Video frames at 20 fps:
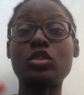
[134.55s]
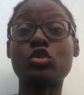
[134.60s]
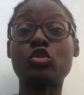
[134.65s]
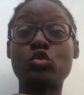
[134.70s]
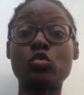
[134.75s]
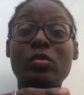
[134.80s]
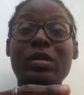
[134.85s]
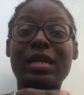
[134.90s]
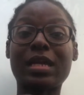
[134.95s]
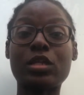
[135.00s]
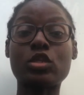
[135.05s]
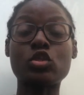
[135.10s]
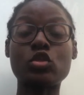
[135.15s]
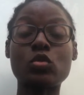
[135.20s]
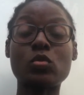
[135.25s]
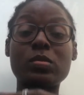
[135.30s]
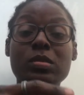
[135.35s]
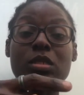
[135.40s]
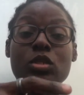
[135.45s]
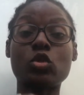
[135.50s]
you can
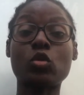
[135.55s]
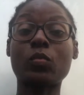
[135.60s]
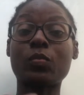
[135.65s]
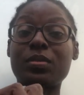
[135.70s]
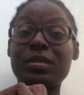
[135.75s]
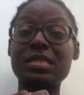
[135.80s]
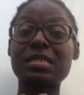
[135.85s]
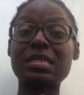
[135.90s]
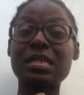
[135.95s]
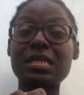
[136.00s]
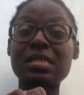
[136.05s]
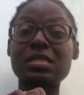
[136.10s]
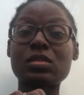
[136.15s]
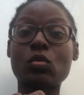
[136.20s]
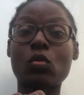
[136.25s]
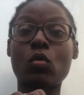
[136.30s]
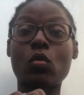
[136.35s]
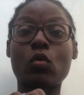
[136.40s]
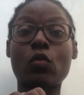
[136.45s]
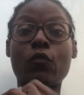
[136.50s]
use in your business
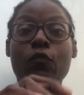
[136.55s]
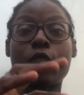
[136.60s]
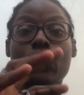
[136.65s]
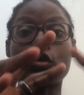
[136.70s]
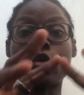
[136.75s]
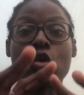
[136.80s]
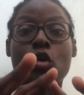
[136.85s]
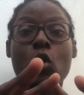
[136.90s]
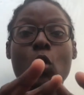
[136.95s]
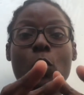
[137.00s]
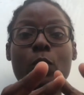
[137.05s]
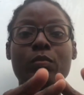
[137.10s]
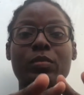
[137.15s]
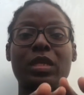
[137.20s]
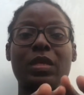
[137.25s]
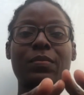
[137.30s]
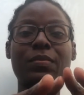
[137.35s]
or for your company,